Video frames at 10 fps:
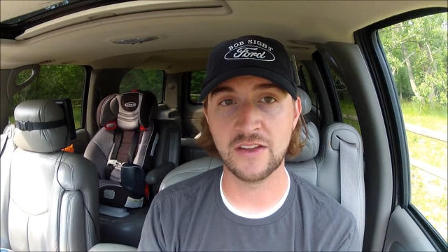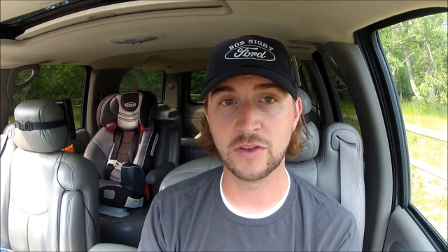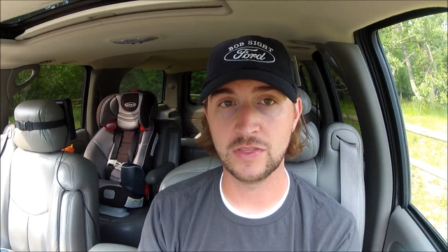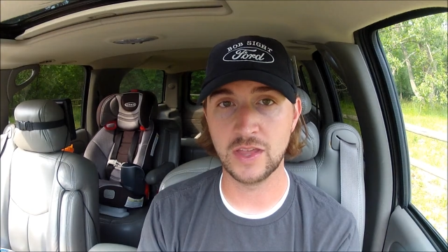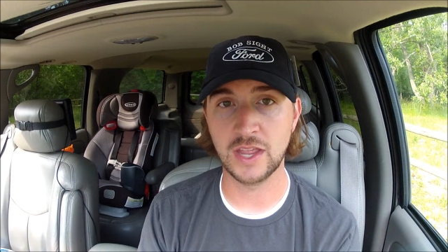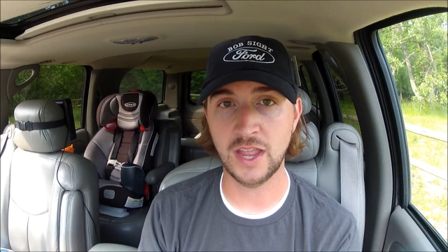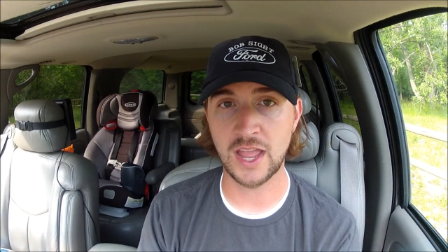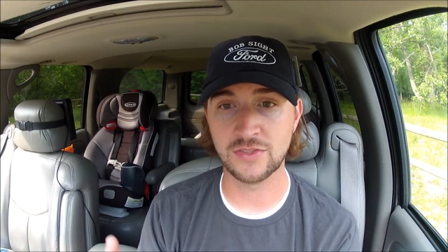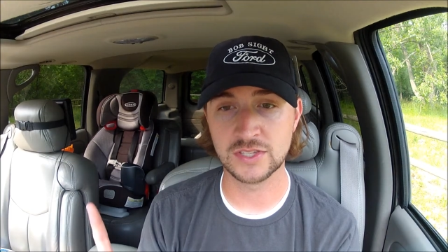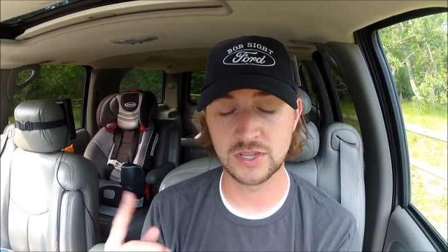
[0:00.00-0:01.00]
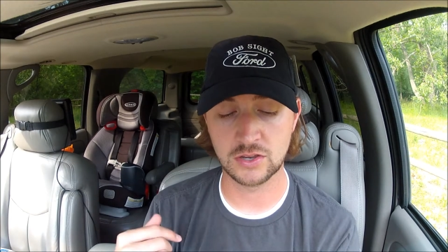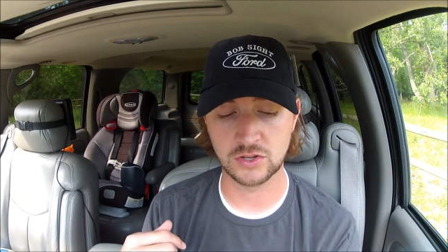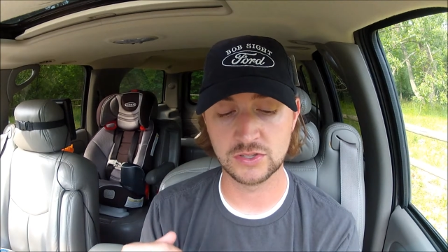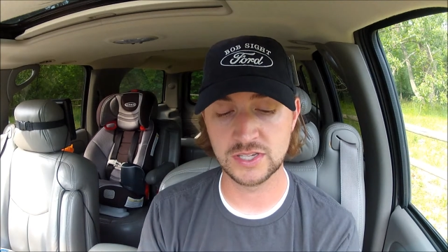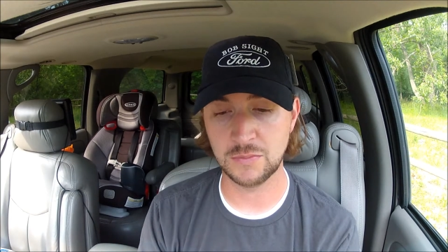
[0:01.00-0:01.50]
everything, and the sun
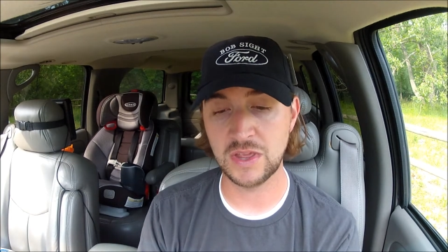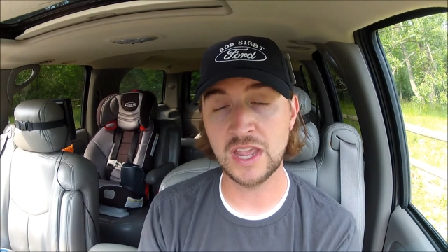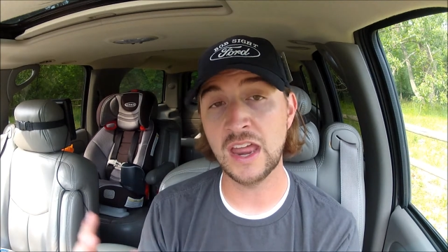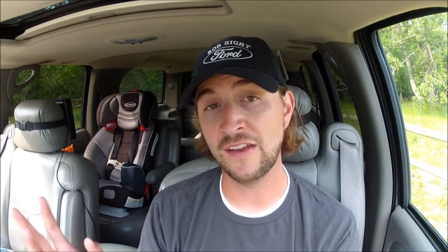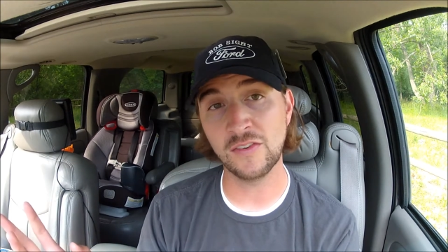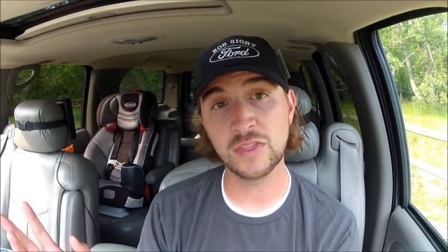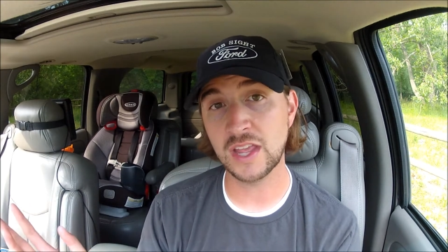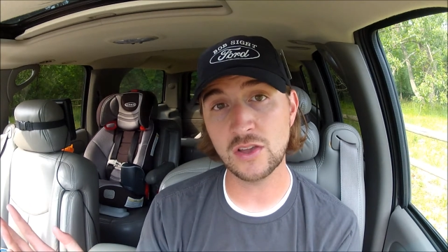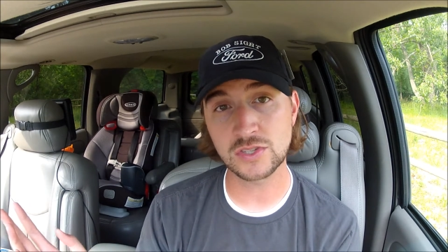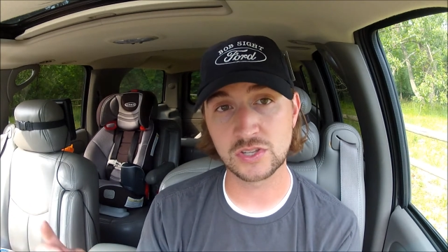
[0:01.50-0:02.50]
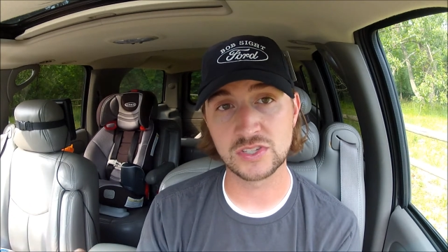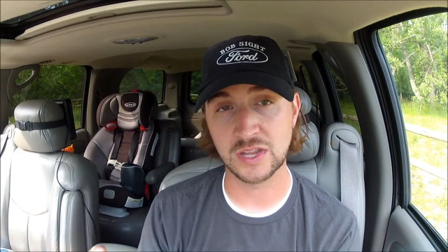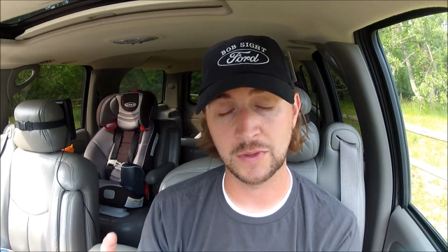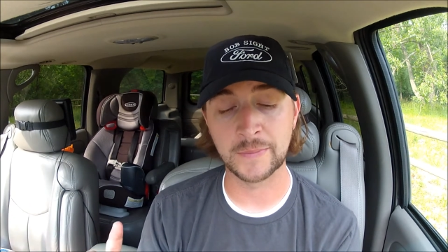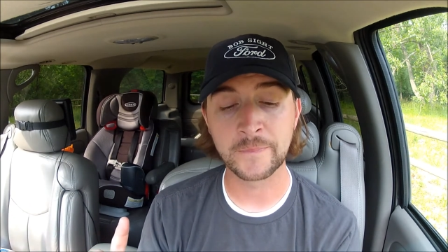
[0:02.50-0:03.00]
could see me, and everything else could see
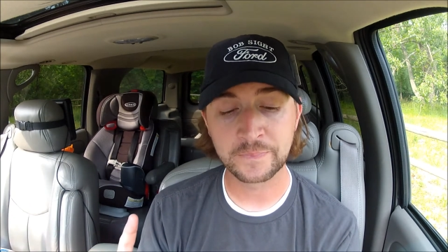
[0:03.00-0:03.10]
me.